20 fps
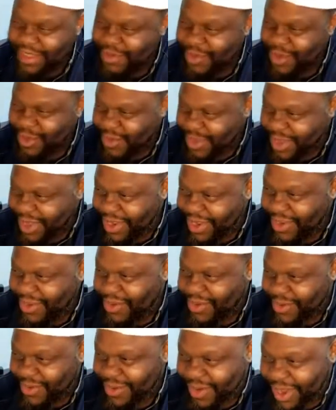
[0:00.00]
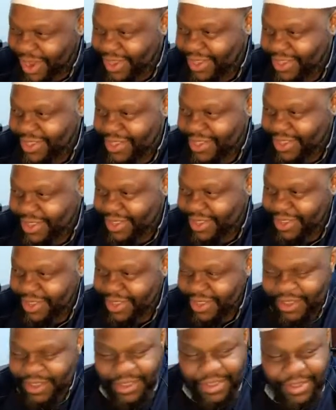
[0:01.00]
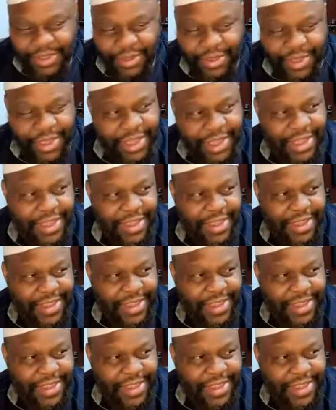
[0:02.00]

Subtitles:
with what? Rocks. Okay?